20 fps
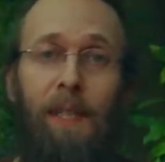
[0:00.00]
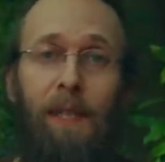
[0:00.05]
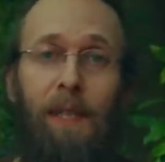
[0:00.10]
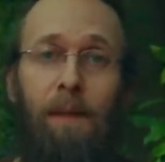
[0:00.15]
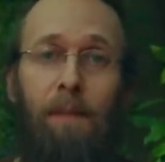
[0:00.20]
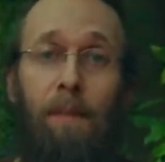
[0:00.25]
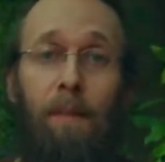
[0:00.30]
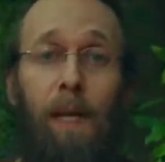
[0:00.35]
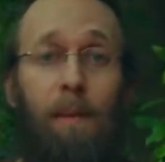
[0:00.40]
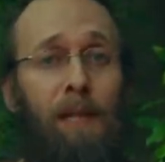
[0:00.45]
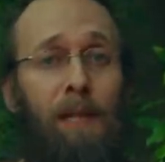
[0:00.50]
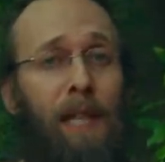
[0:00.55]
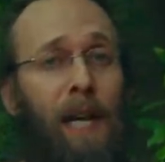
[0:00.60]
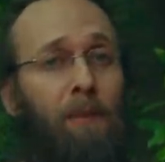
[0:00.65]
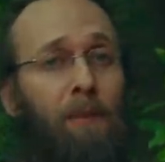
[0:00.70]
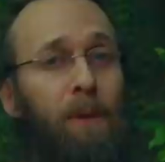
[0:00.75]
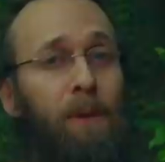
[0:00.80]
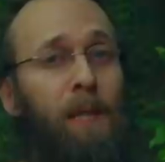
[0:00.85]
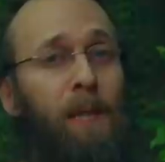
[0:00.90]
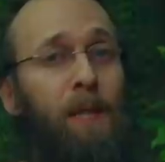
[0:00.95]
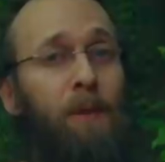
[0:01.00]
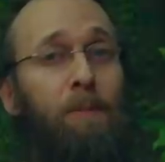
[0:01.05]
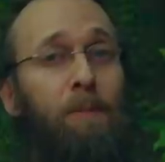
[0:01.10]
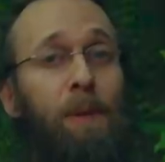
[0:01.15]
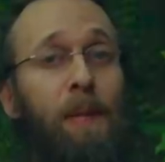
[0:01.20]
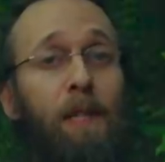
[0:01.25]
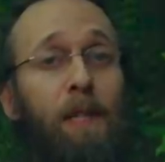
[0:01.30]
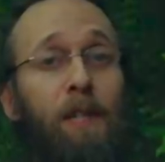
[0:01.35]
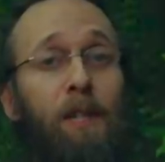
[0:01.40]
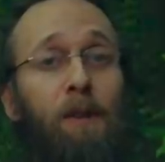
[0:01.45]
maybe that will help
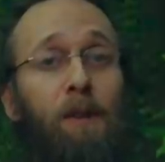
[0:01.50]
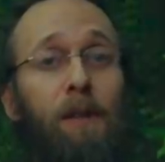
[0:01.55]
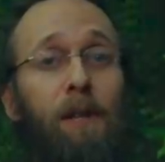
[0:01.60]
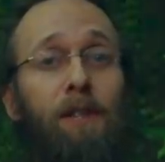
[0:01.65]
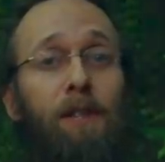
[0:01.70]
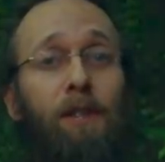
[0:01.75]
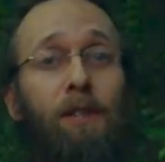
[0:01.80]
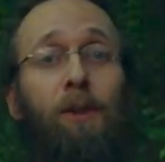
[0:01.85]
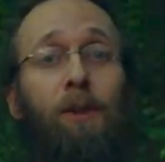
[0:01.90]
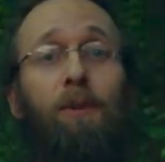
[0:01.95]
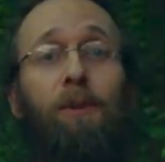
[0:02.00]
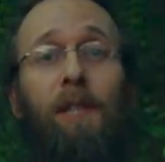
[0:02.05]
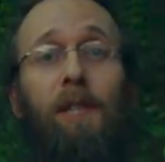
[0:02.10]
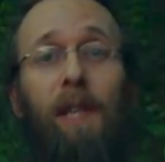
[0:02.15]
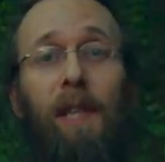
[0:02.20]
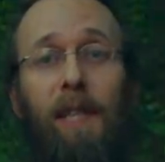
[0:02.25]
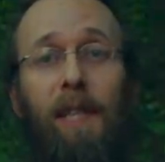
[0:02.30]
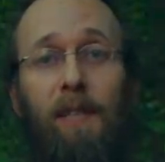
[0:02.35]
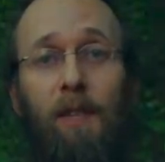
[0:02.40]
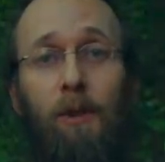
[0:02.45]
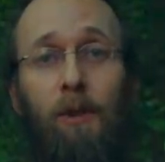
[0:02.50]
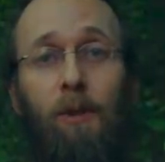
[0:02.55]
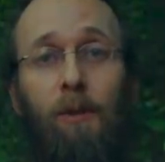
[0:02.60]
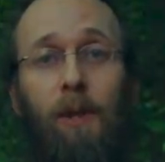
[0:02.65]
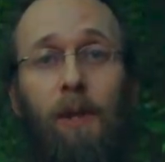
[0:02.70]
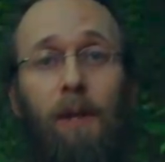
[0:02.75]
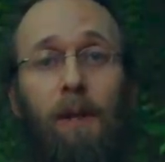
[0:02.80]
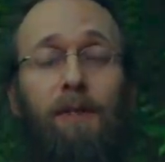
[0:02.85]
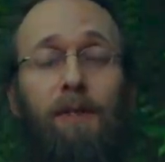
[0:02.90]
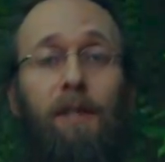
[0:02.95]
encourage you to let go
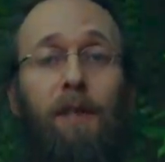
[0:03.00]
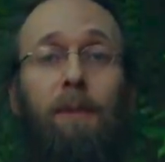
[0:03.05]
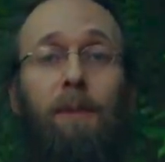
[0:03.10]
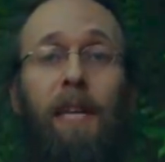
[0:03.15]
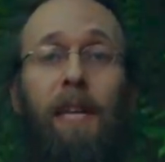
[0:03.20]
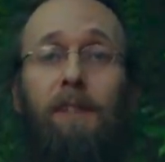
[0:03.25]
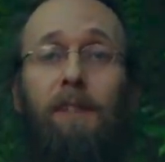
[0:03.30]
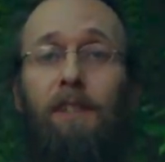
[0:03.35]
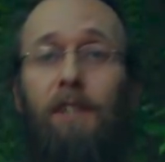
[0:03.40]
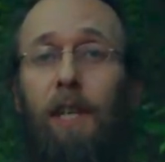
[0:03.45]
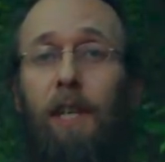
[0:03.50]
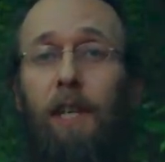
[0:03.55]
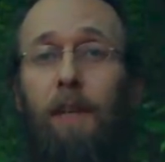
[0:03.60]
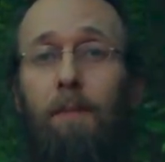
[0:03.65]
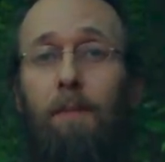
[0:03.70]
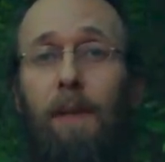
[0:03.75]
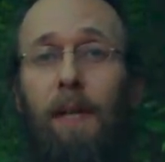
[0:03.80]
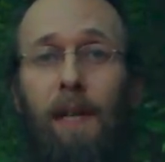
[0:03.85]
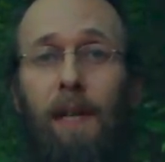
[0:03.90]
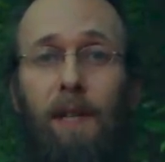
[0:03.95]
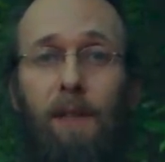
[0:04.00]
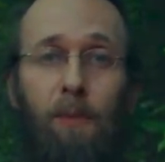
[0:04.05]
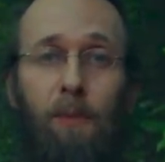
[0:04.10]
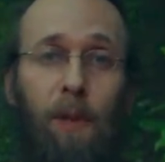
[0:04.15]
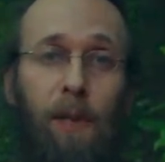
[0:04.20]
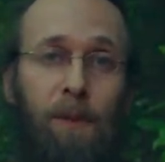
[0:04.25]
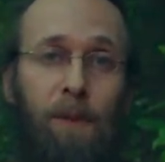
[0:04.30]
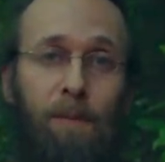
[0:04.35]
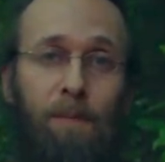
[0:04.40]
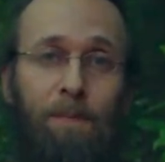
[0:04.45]
of some of that shame as
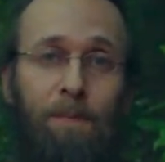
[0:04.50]
well.